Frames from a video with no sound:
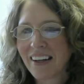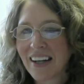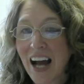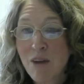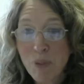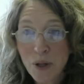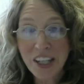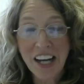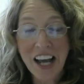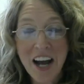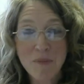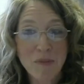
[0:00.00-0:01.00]
I put it
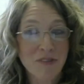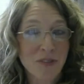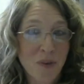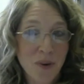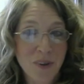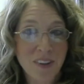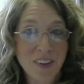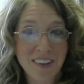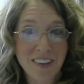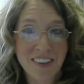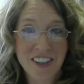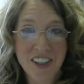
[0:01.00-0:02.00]
out before
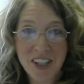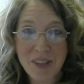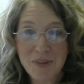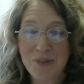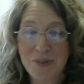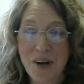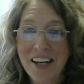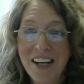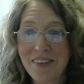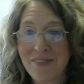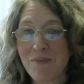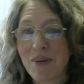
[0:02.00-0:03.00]
she was ready
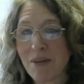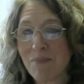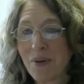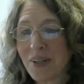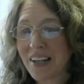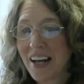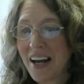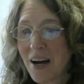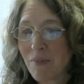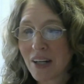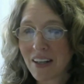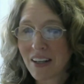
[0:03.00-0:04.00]
for me to put it
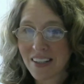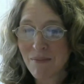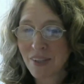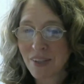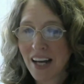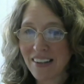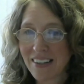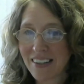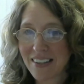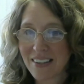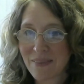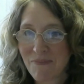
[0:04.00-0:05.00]
out because I'm kind of
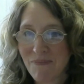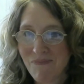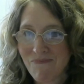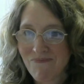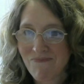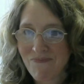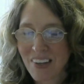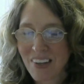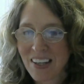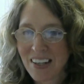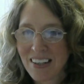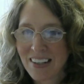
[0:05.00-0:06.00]
this.
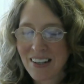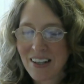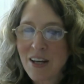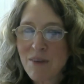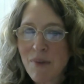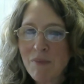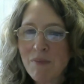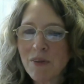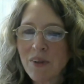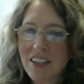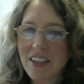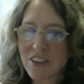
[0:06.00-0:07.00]
It made me
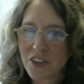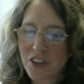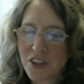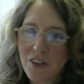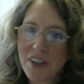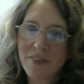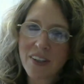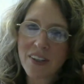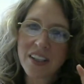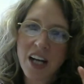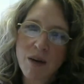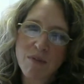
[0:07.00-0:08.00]
realize there's two different
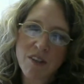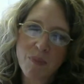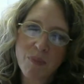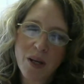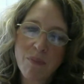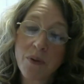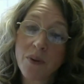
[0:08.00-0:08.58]
types of people.